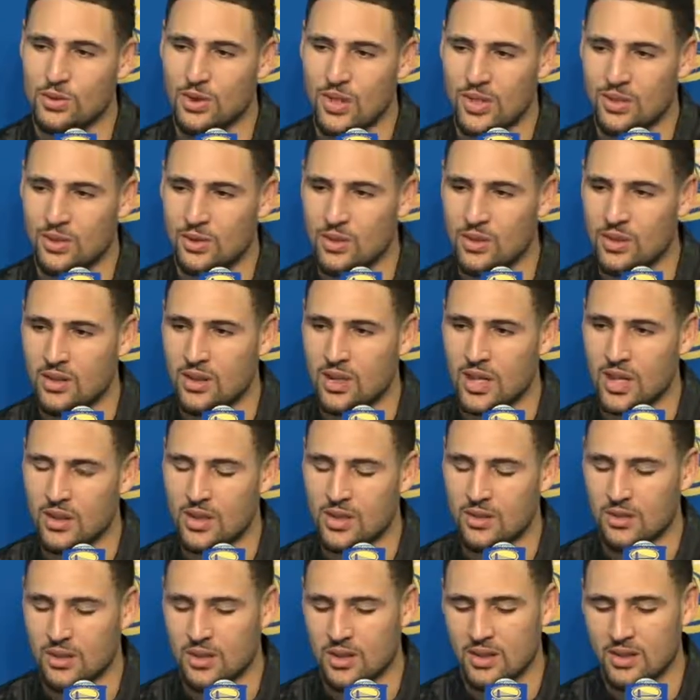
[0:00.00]
We got to do it
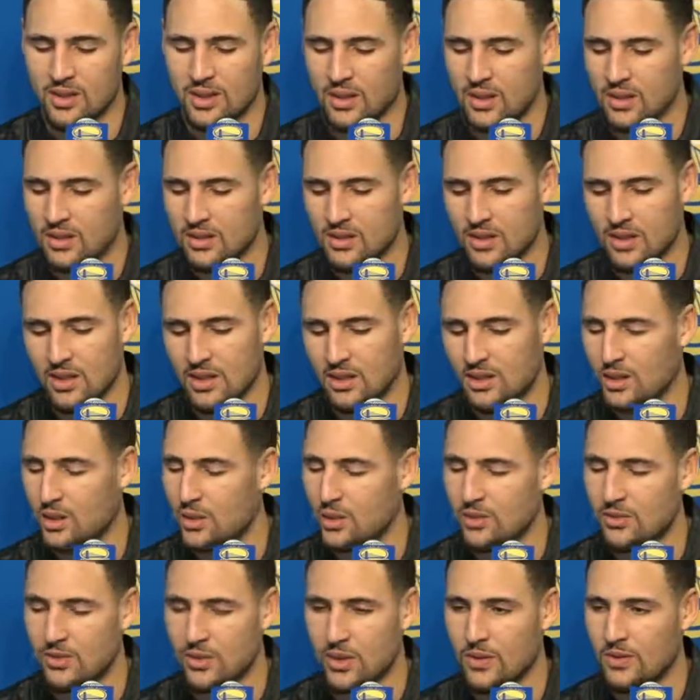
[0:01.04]
collectively, and it
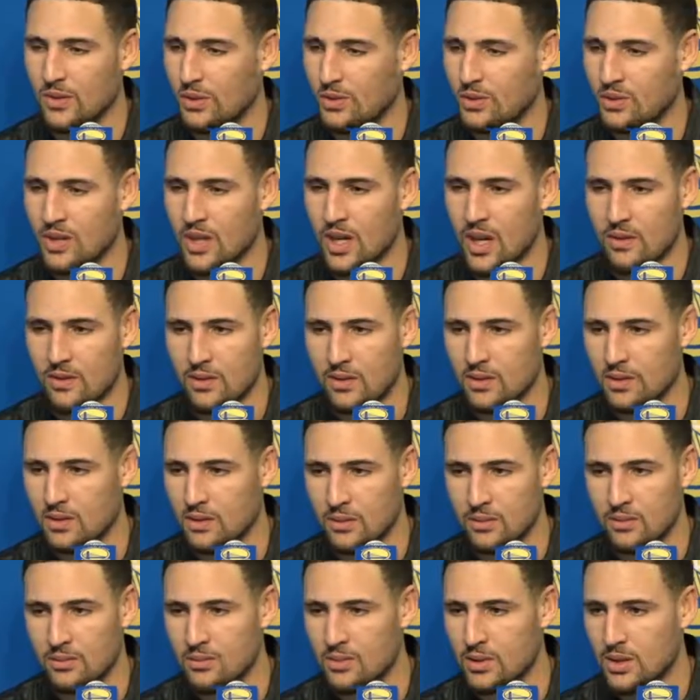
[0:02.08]
goes for if it was Kevin
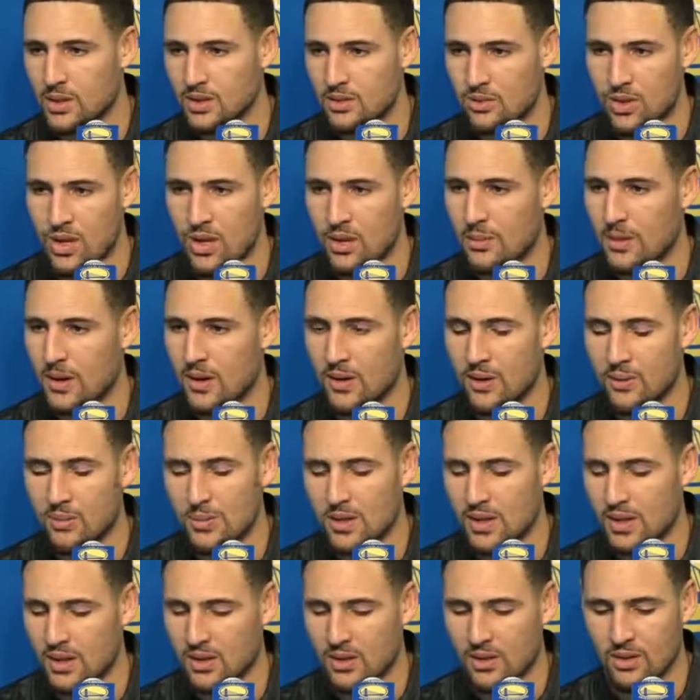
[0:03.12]
or Draymond or
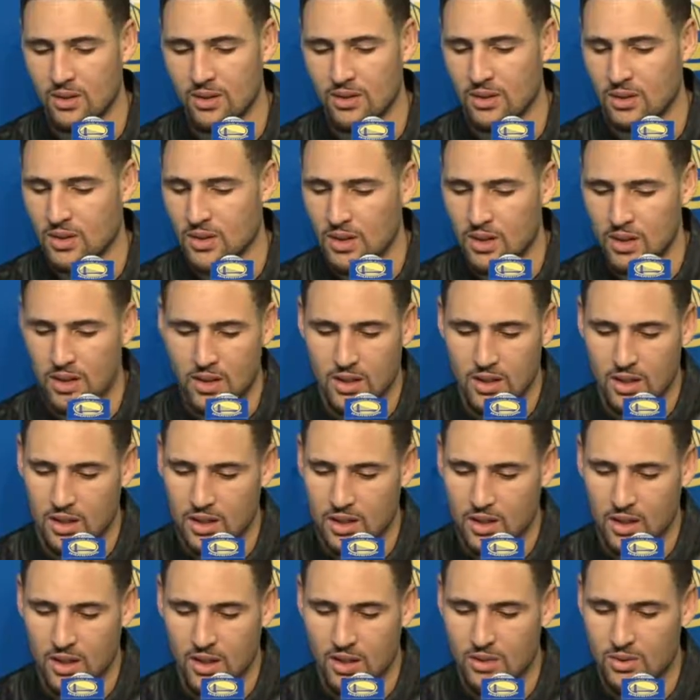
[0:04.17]
me or
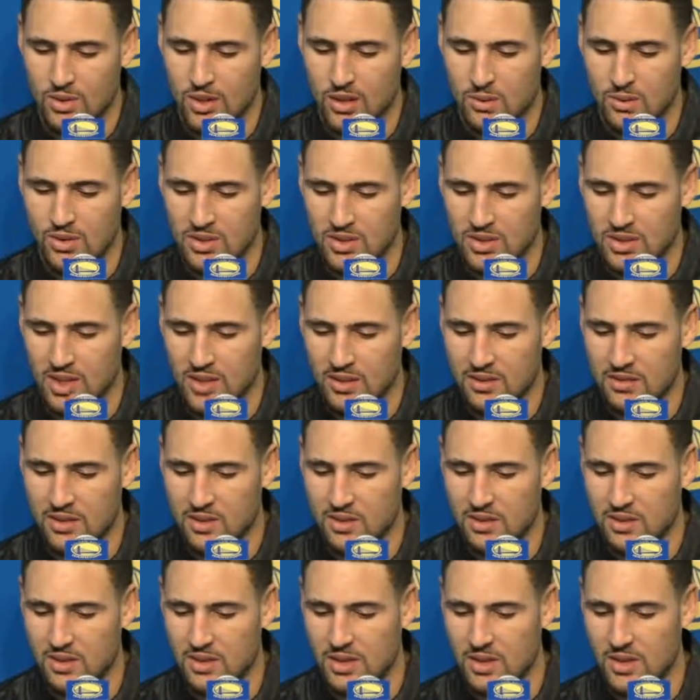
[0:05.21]
Andre. We just have
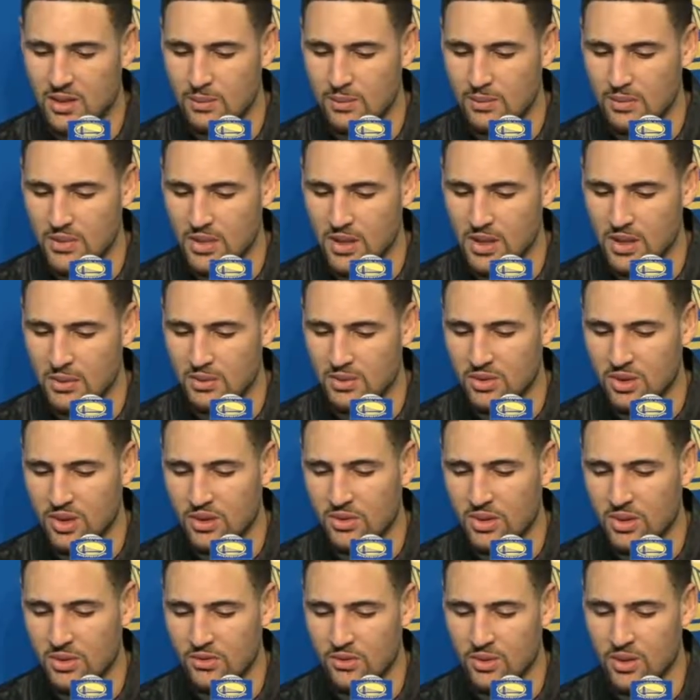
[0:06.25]
such a deep team, so
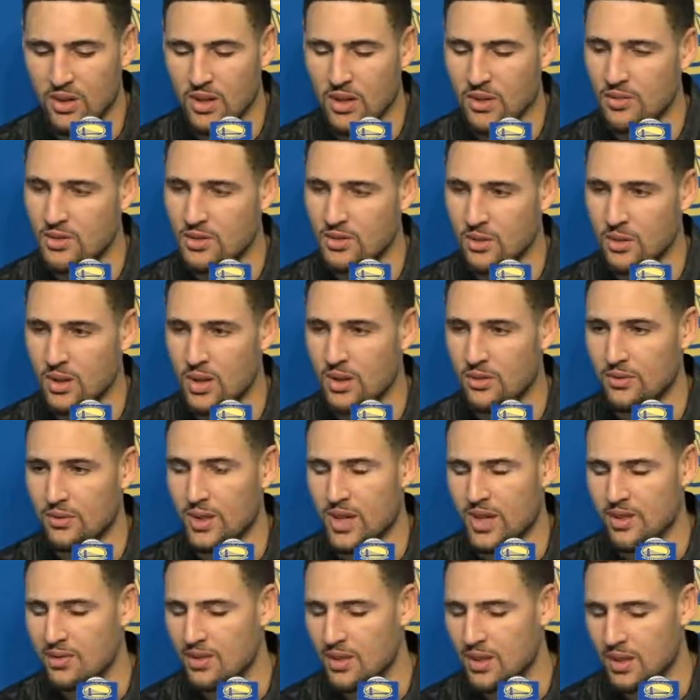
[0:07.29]
give our front office credit
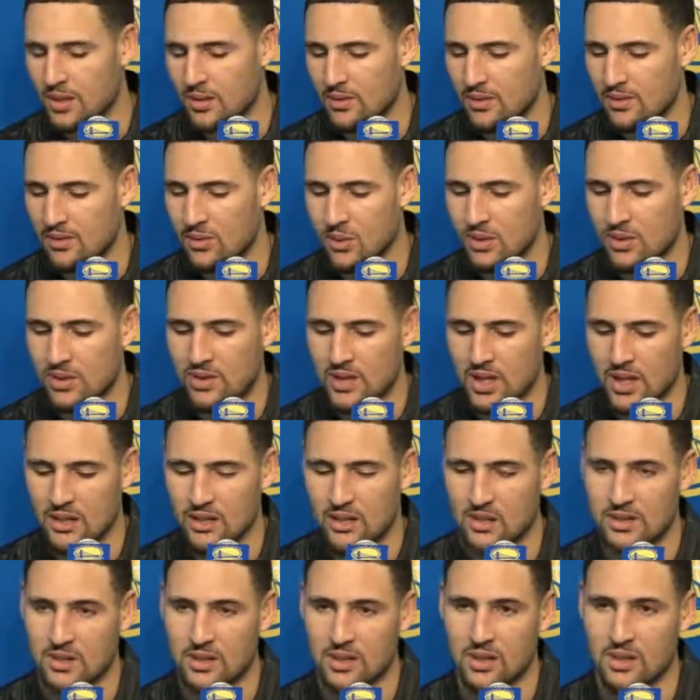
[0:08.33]
for having that
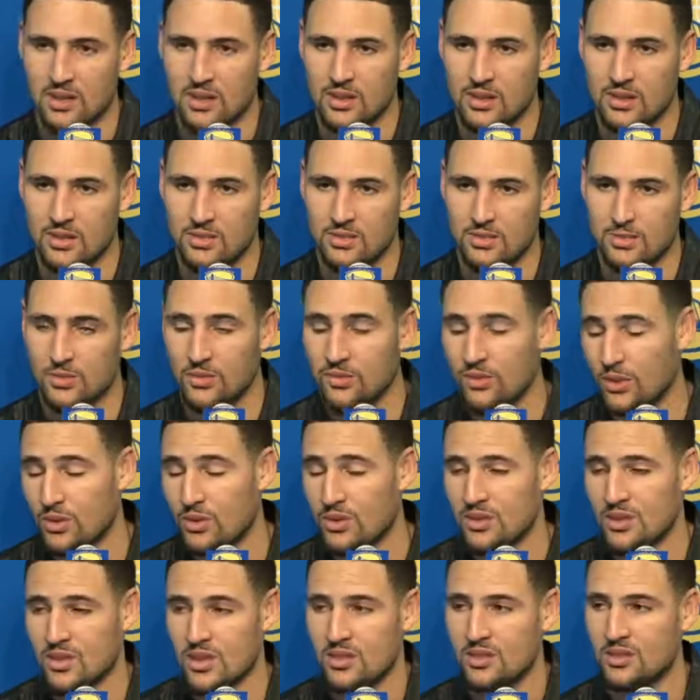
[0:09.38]
foresight to seeing this before
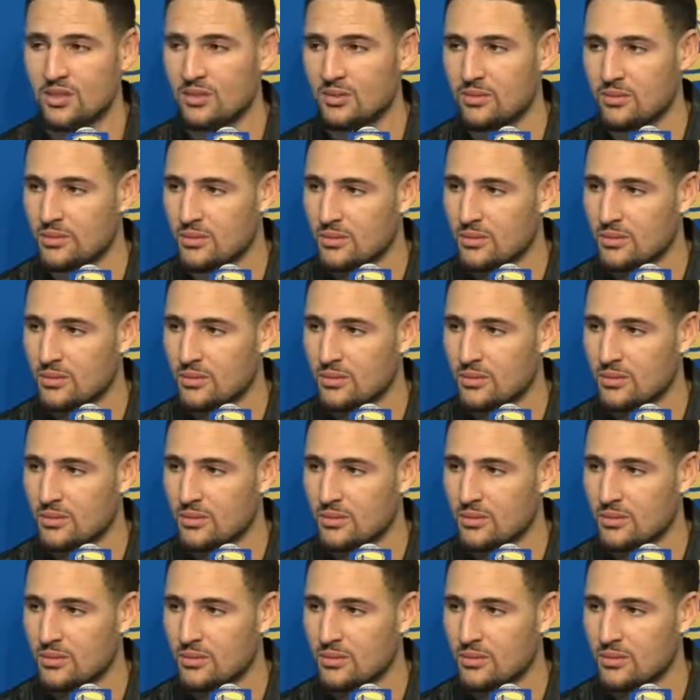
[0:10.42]
the season.